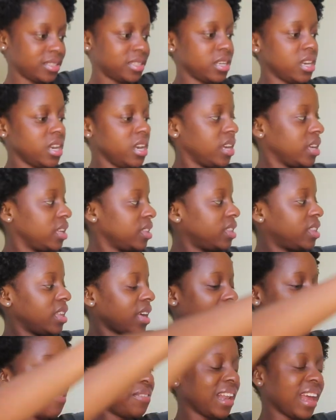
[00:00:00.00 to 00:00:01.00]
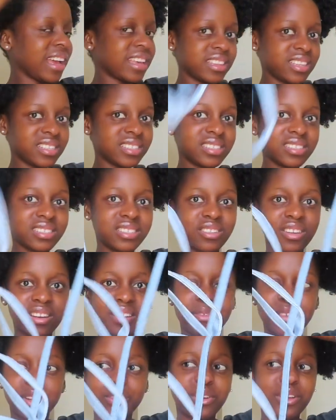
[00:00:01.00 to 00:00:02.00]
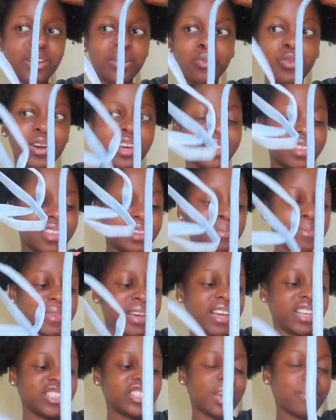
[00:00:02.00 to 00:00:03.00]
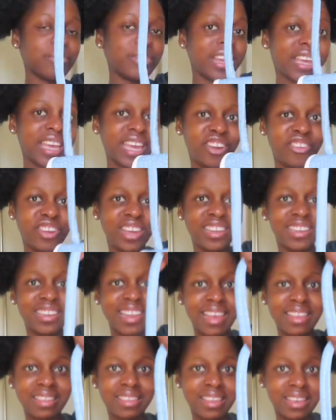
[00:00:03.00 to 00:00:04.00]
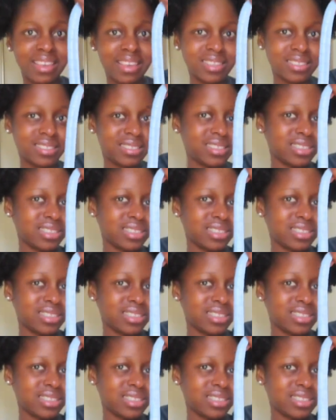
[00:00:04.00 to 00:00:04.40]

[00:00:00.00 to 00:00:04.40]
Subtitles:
I feel like this is not even gonna work that much. I'm gonna carry it like this.